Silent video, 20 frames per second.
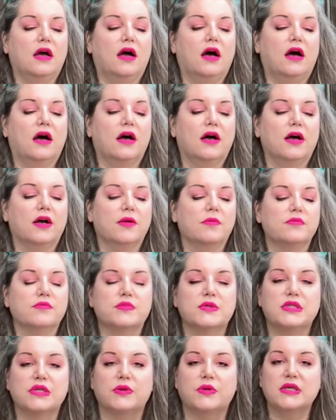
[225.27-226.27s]
Um,
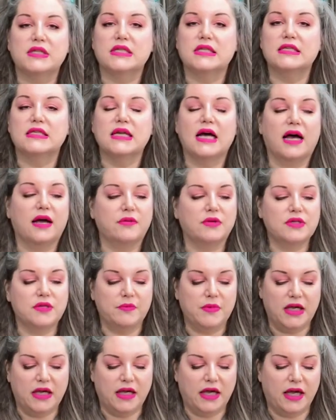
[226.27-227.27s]
so this is not, to
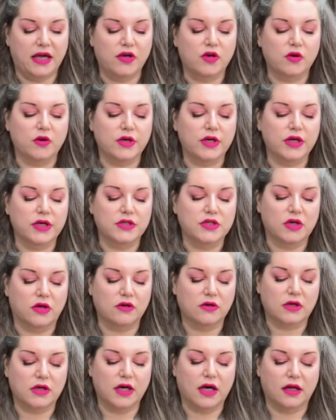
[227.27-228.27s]
me, a good
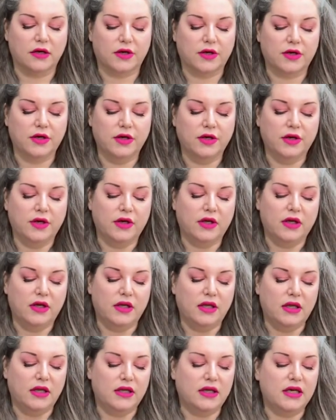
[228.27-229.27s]
adult collar.
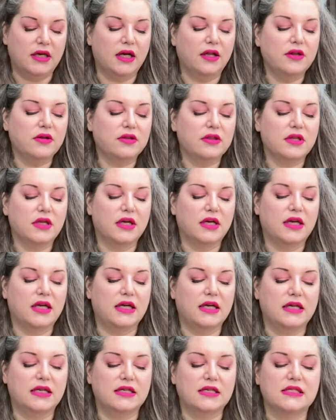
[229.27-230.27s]
The other thing
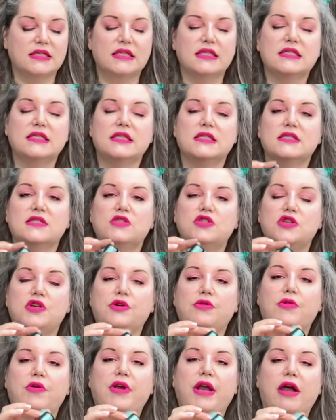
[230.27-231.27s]
is this is
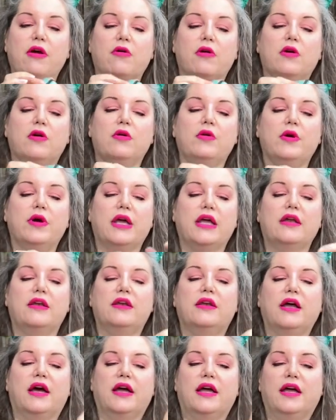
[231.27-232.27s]
too narrow in
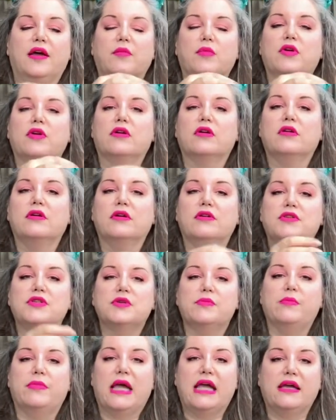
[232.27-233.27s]
diameter to
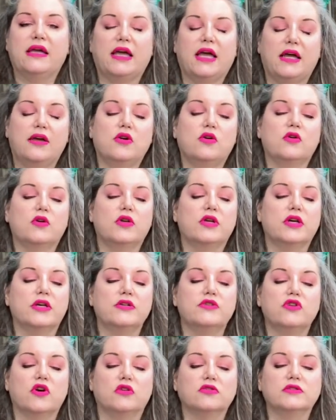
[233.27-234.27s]
make a good
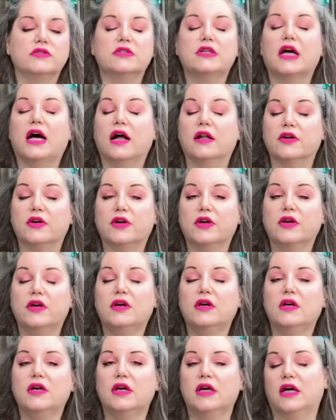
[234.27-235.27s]
adult collar.
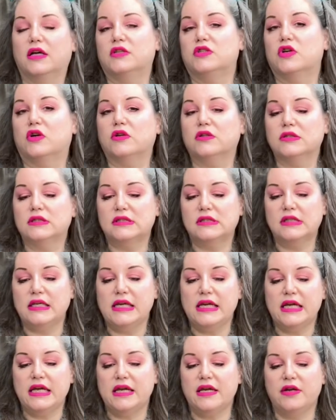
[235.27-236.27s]
Adults
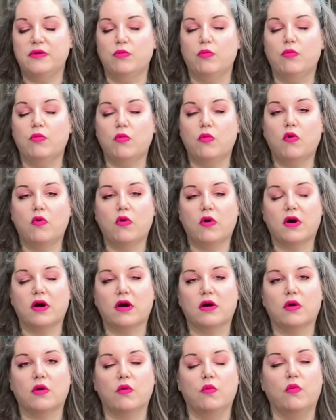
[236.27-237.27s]
need
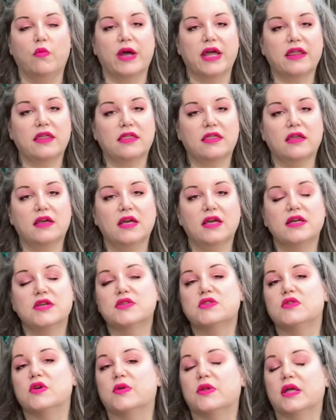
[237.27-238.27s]
more width
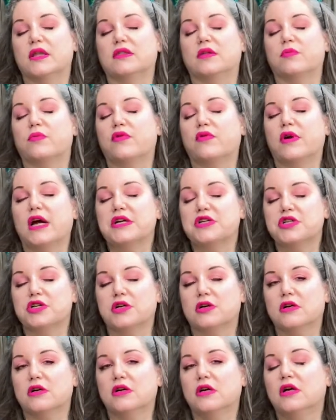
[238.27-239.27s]
so that the
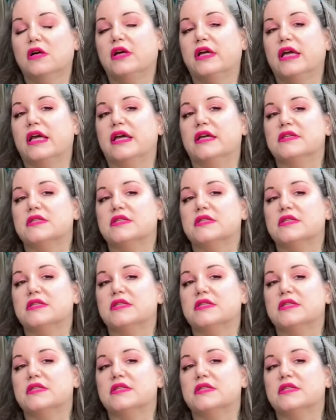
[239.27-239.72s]
pressure is